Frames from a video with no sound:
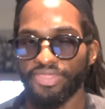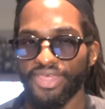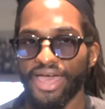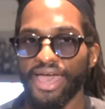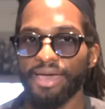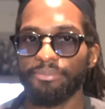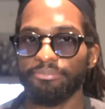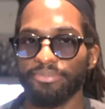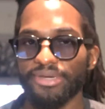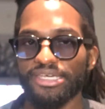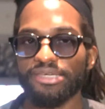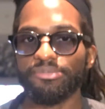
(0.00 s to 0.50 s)

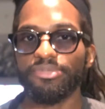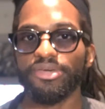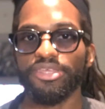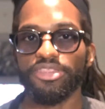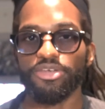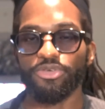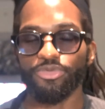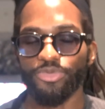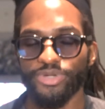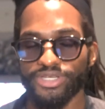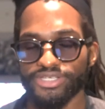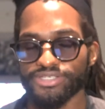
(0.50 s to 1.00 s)
that may be
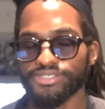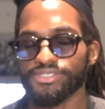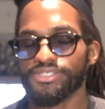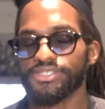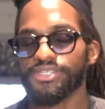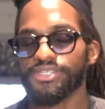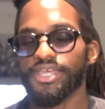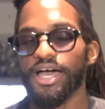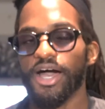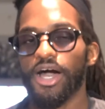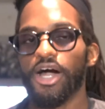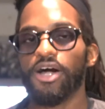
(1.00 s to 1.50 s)
the
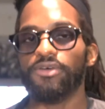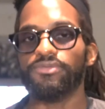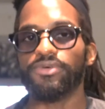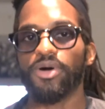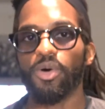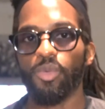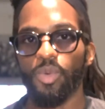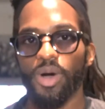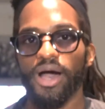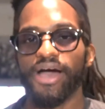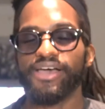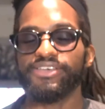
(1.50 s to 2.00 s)
reason of
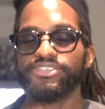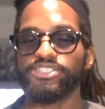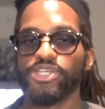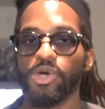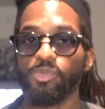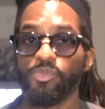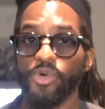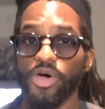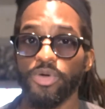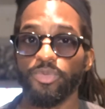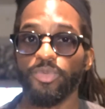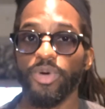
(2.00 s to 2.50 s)
why
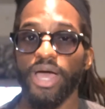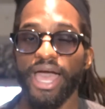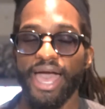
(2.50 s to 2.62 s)
someone will